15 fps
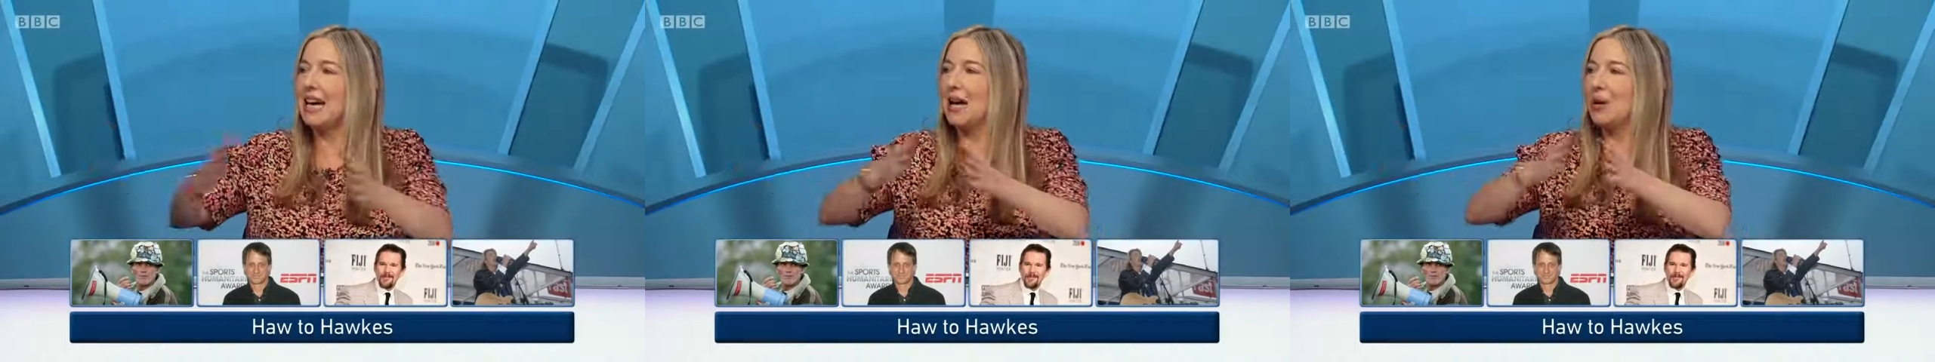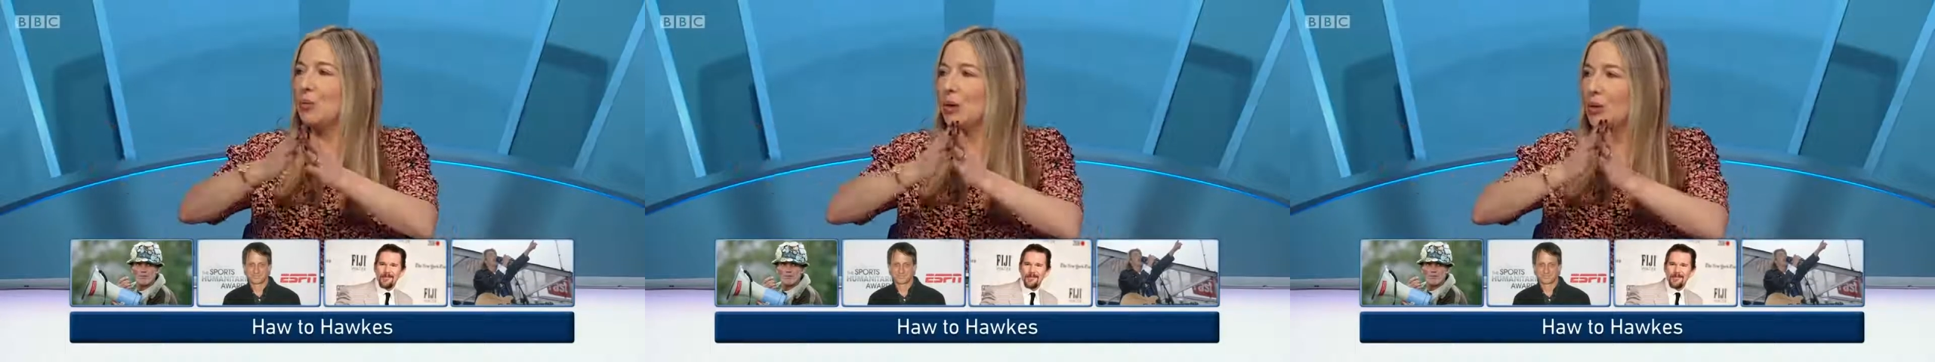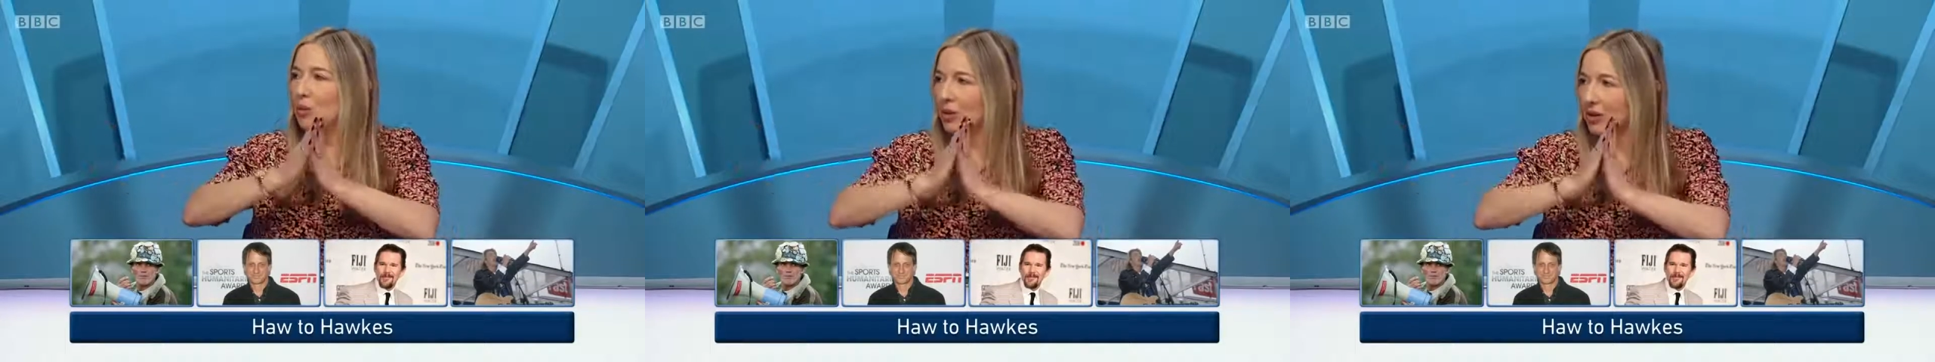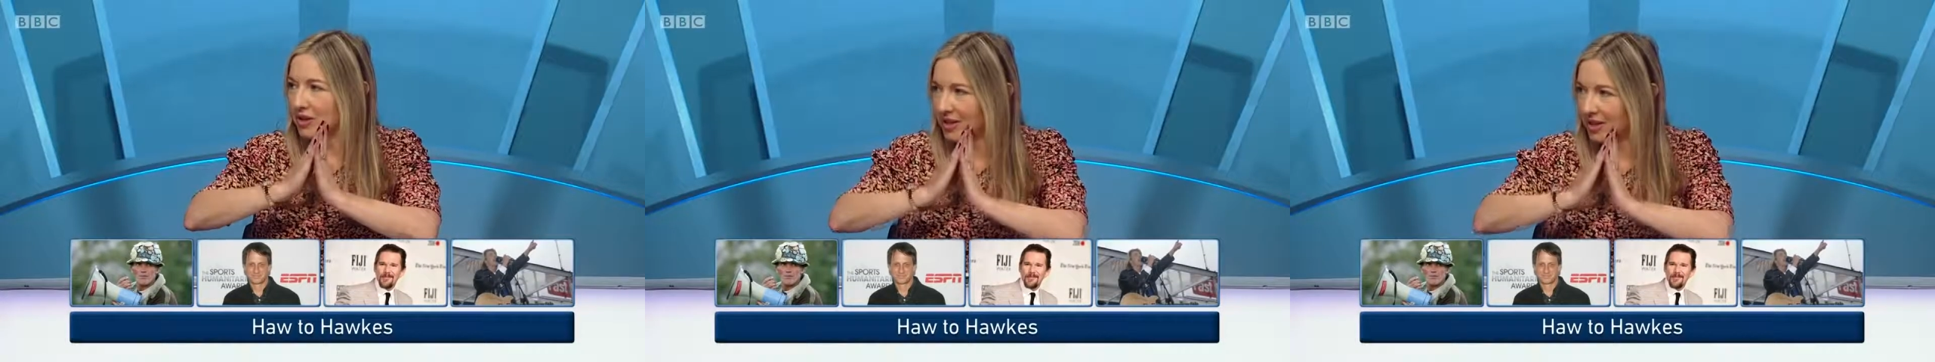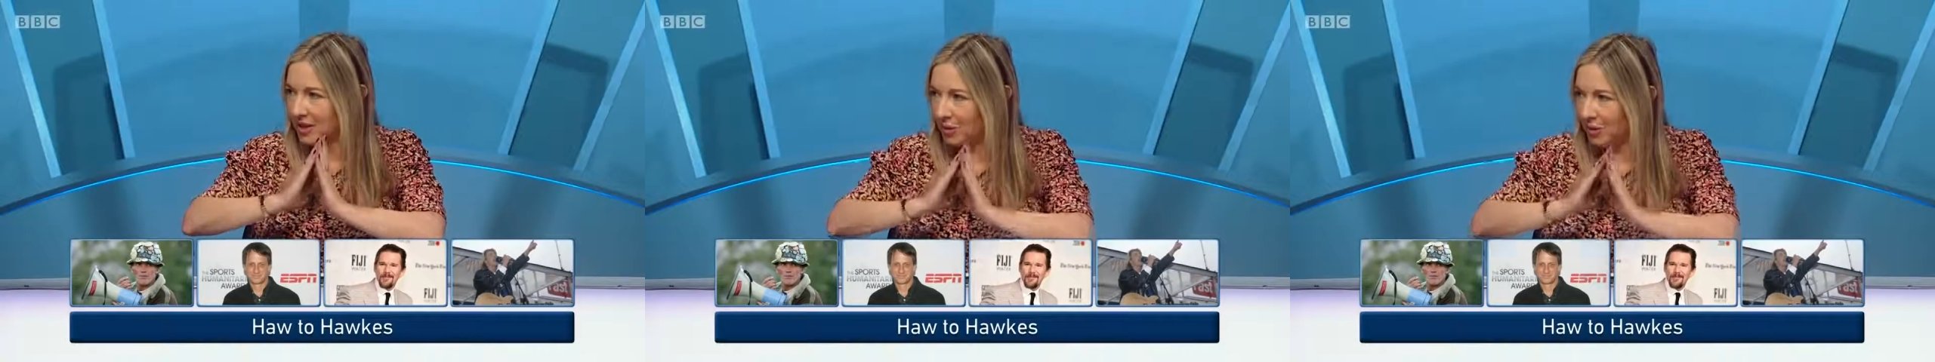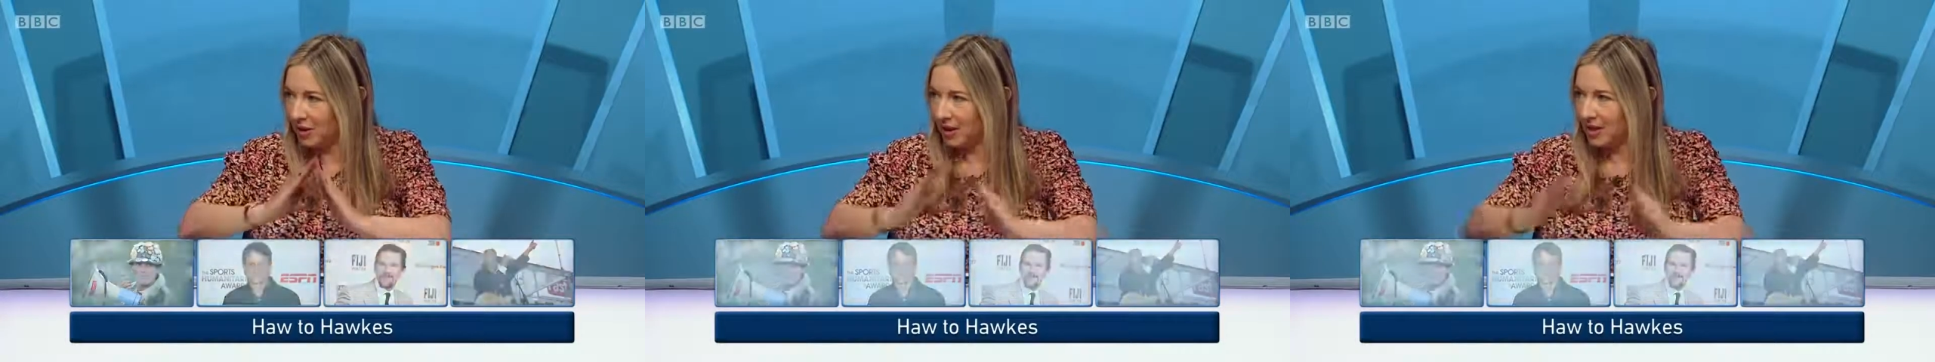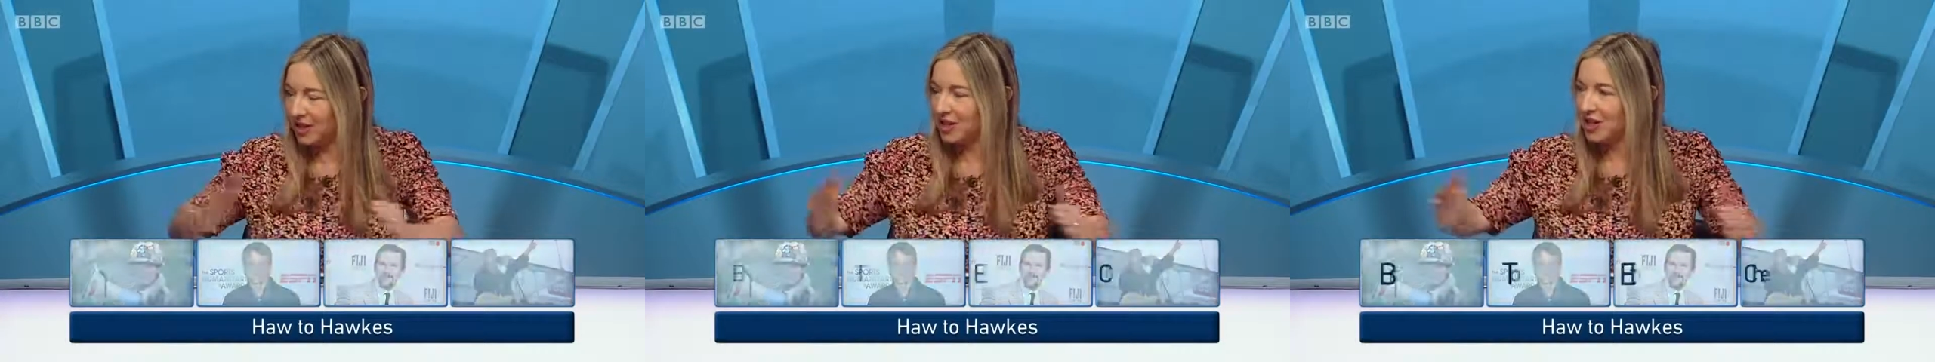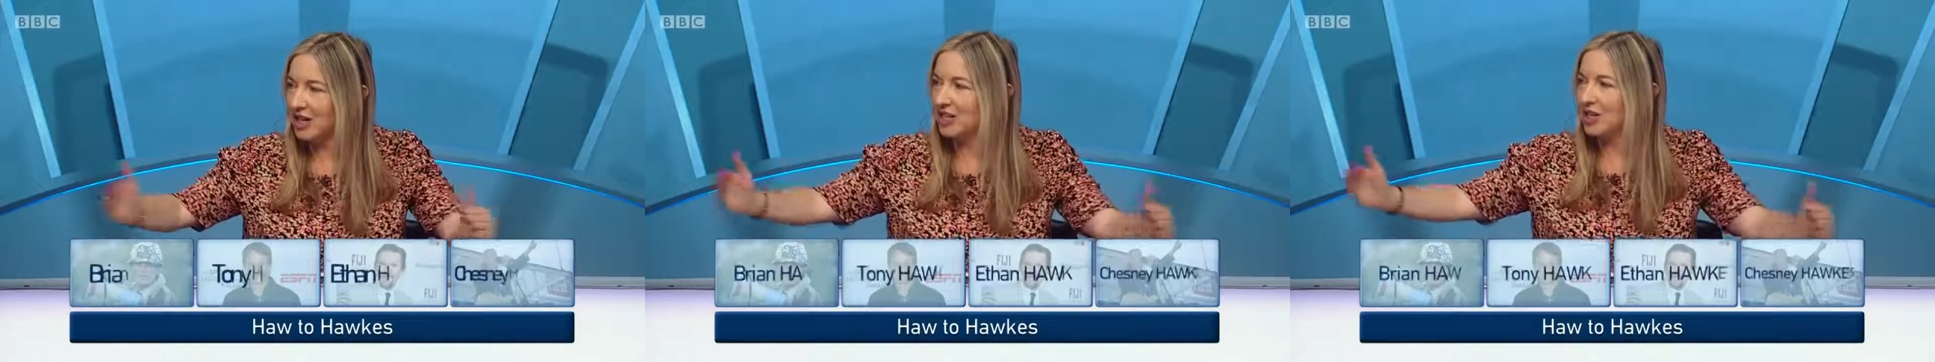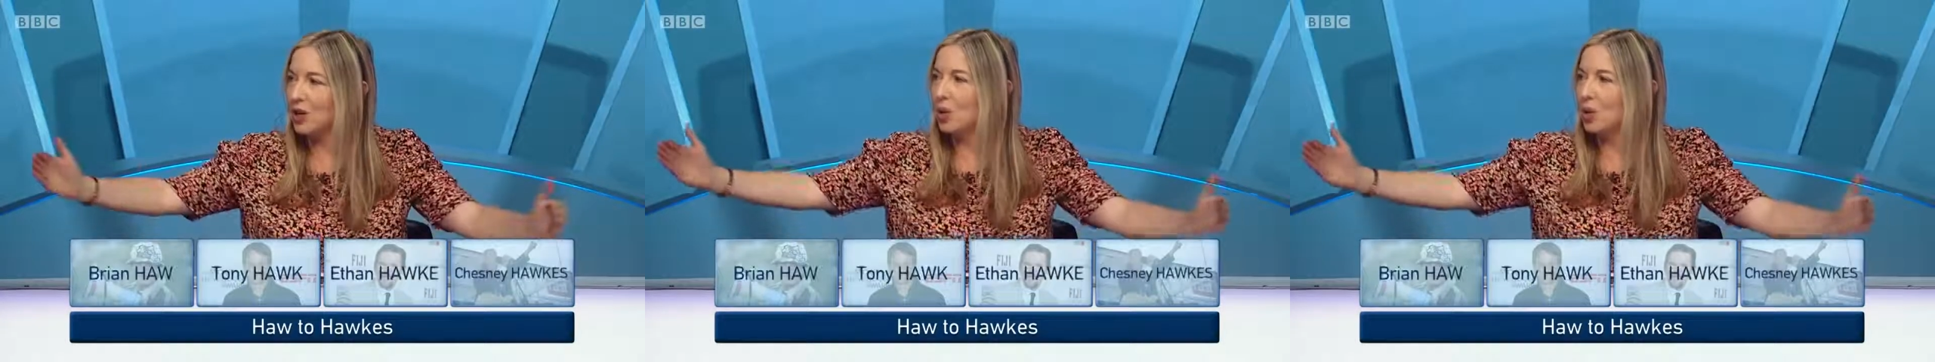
and we want someone like Chesney